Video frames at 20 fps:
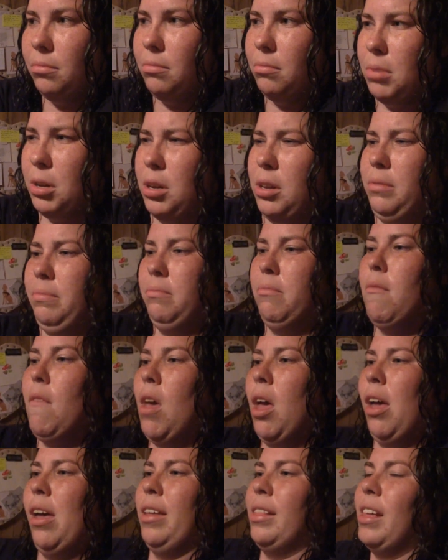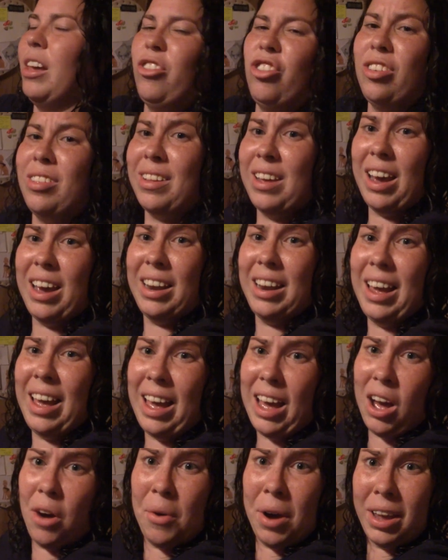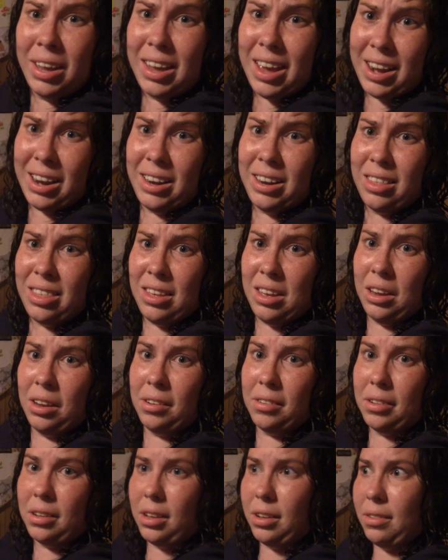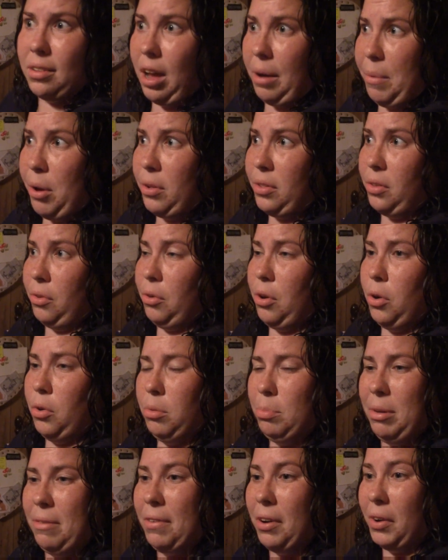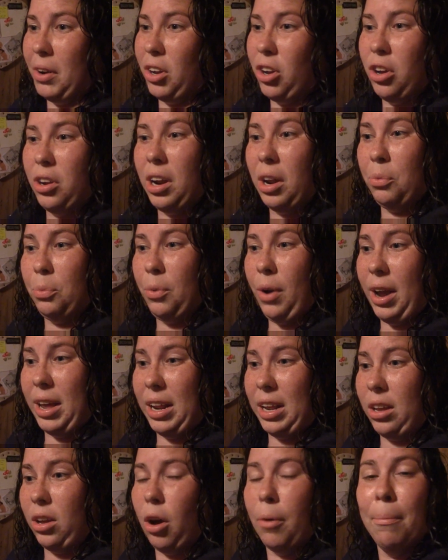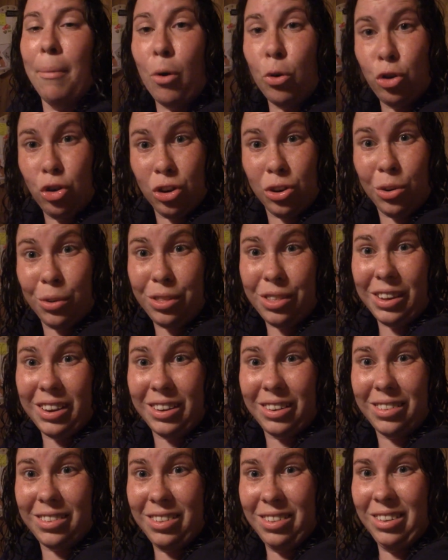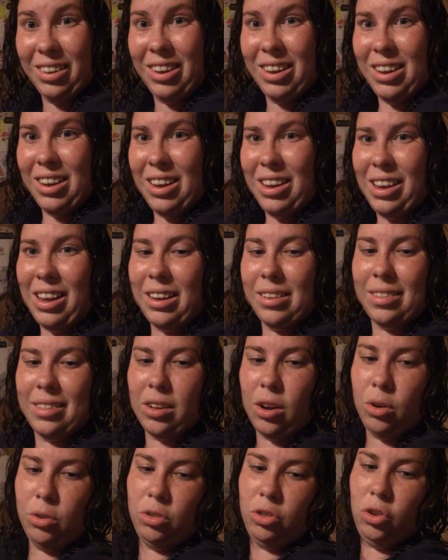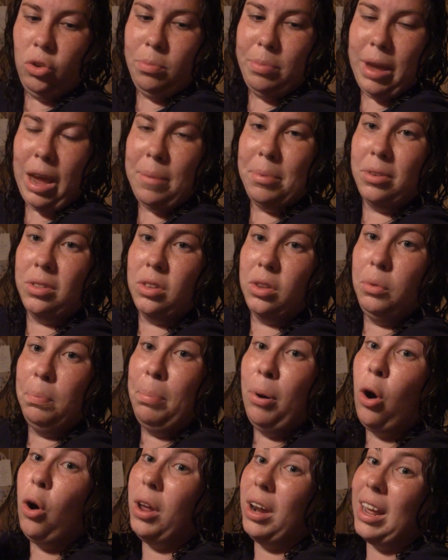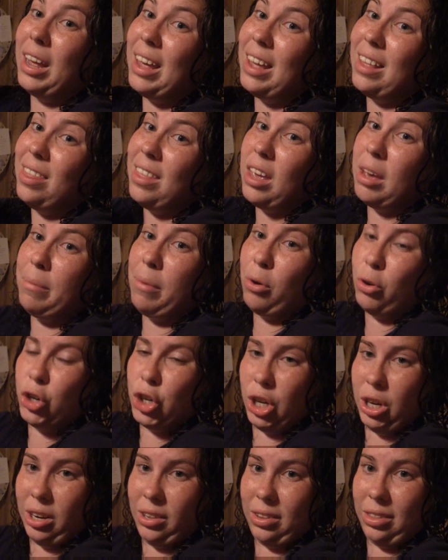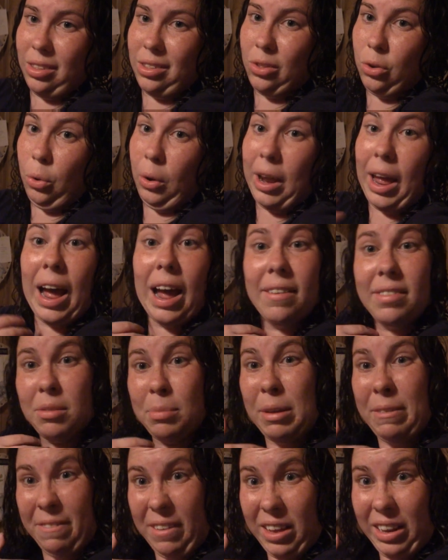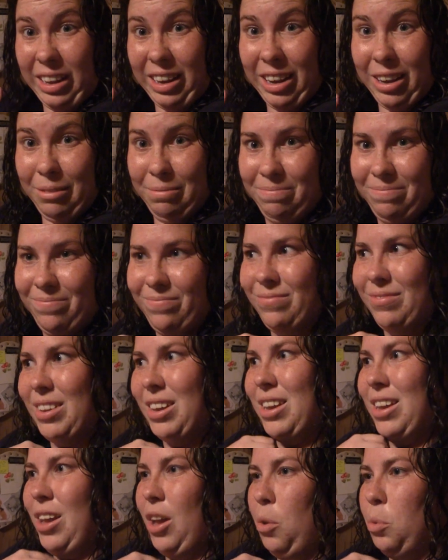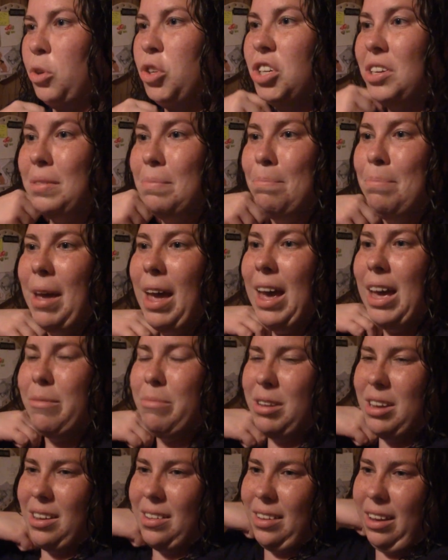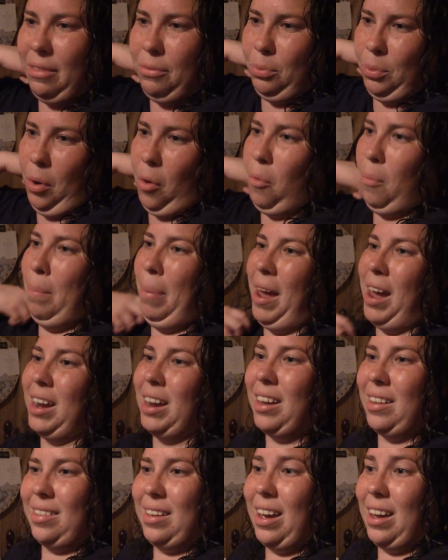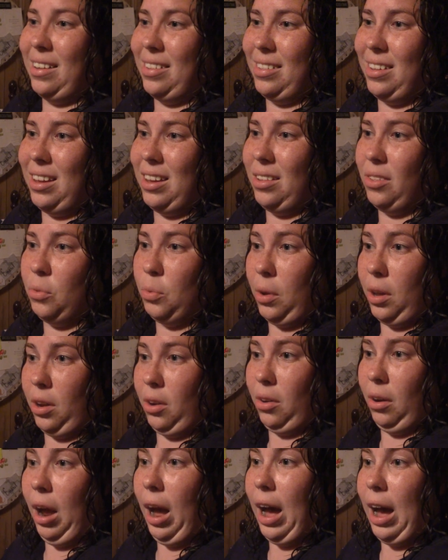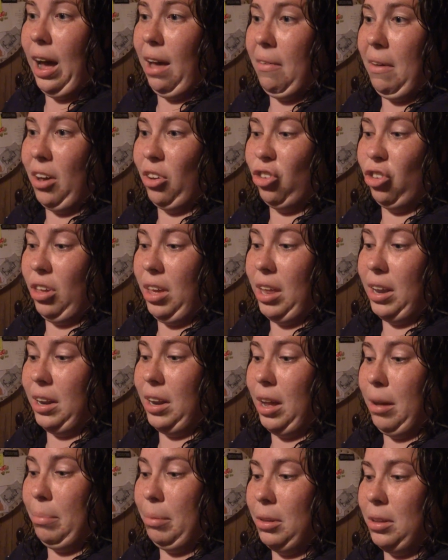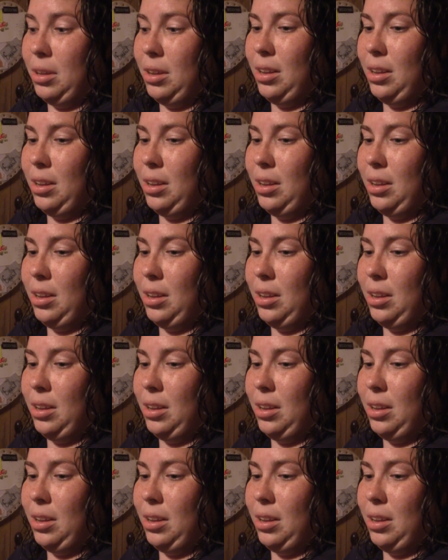But that's just kind of how I get into things because I'm also known to be very good at writing emotional things. And so to be able to put in the emotion into the story, I have to be feeling it. Which is bad because I've wrote panic attack scenes where I've actually ended up